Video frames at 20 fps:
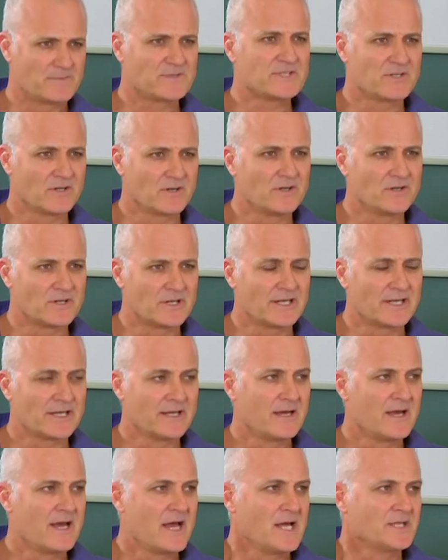
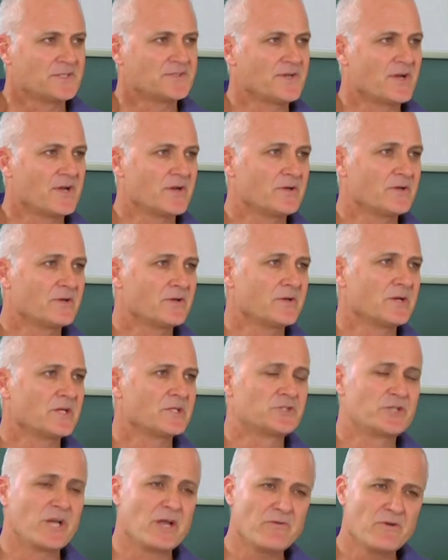Absolutely.
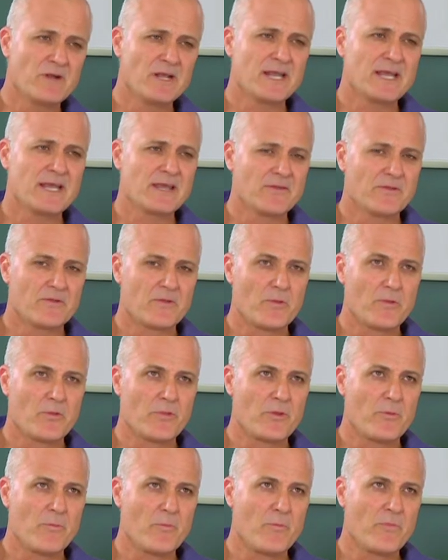So generally,
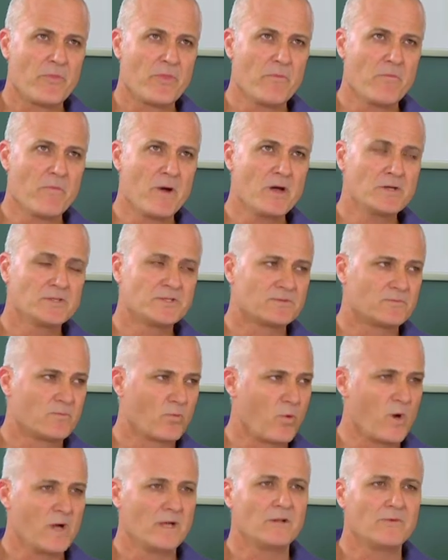the most
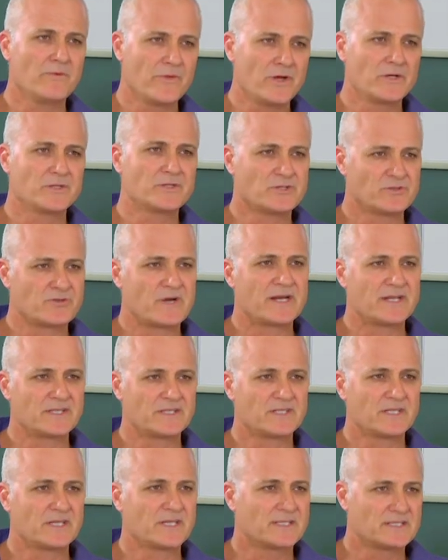well-known
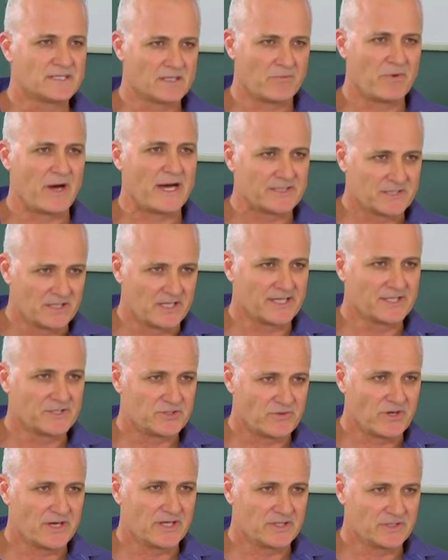strategy is the
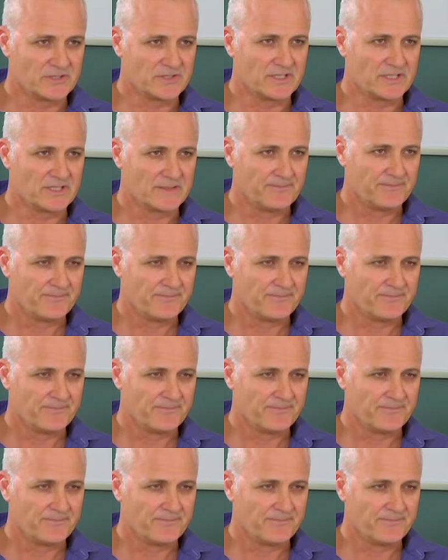buy-to-let strategy.